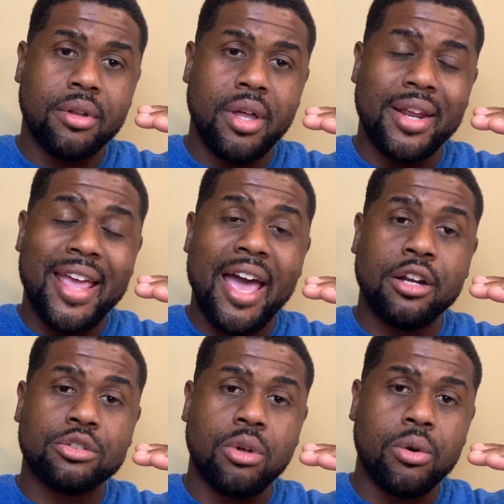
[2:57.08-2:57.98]
and the CAD
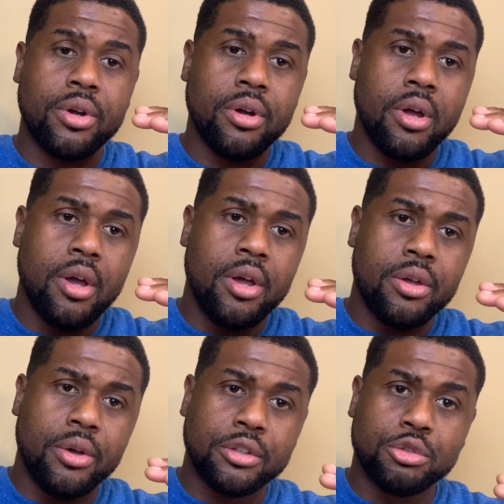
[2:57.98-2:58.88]
is stronger,
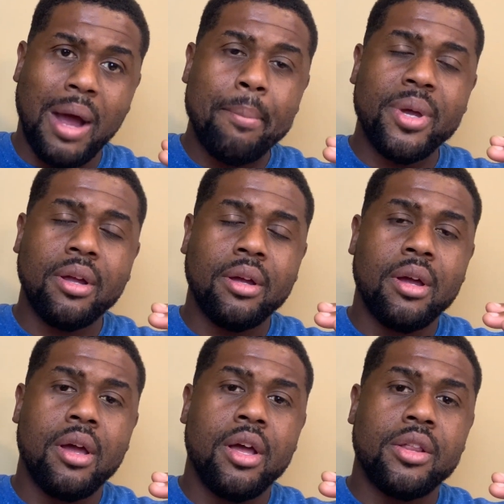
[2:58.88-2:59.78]
you're dropping,
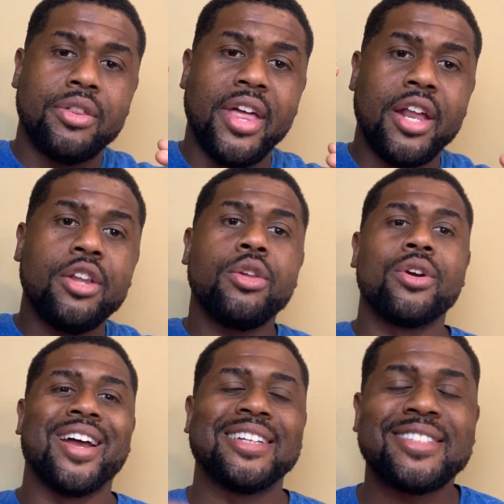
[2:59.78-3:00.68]
then you're
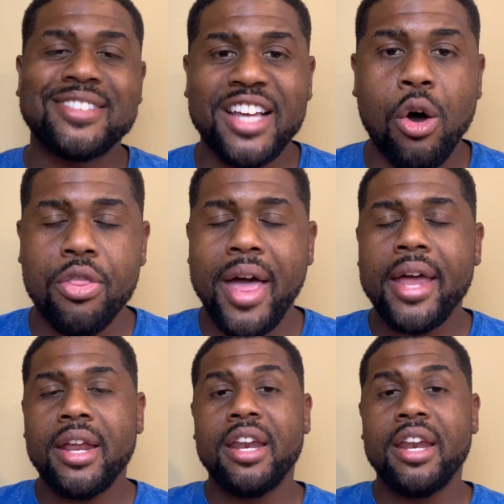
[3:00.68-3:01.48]
going to sell that.